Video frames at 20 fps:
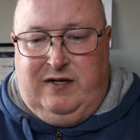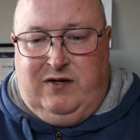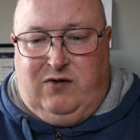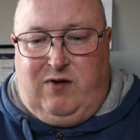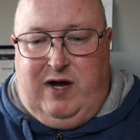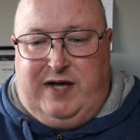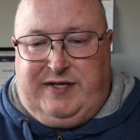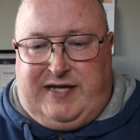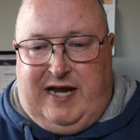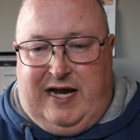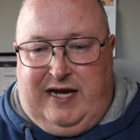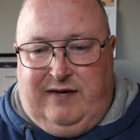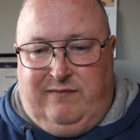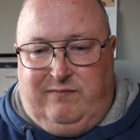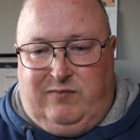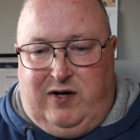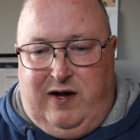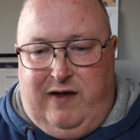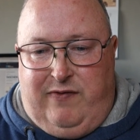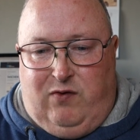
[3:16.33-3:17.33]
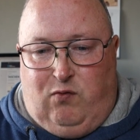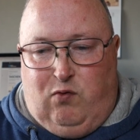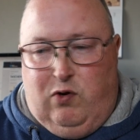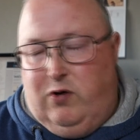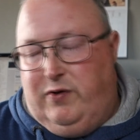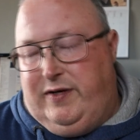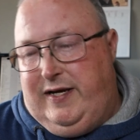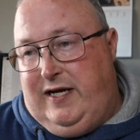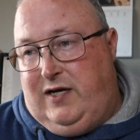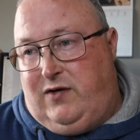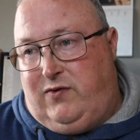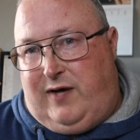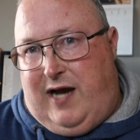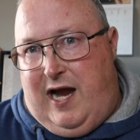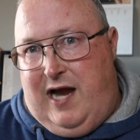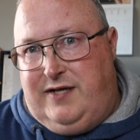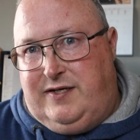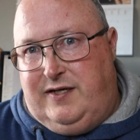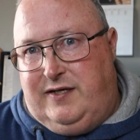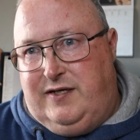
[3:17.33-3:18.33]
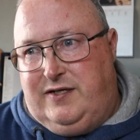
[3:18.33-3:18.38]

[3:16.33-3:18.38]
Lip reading: quite taken by the world he created.